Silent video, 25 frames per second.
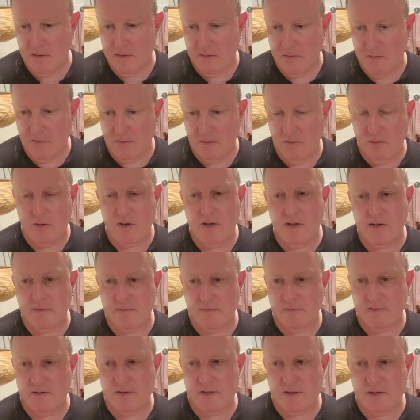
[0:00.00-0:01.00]
look at
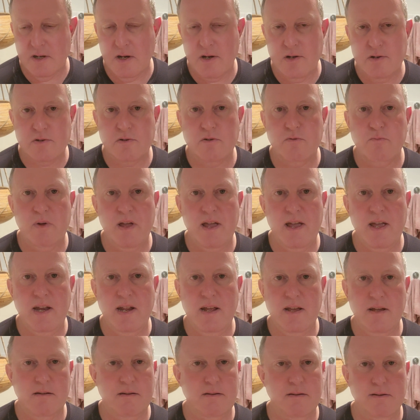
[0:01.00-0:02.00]
social
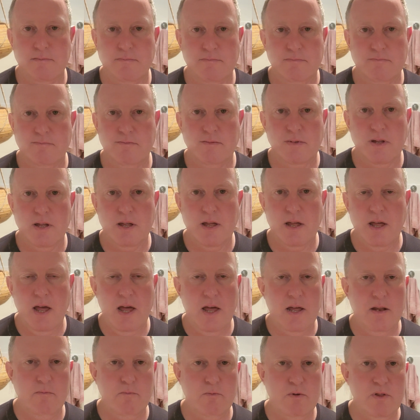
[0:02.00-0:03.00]
media
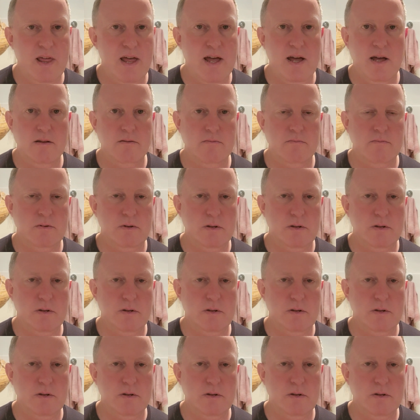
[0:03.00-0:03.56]
and without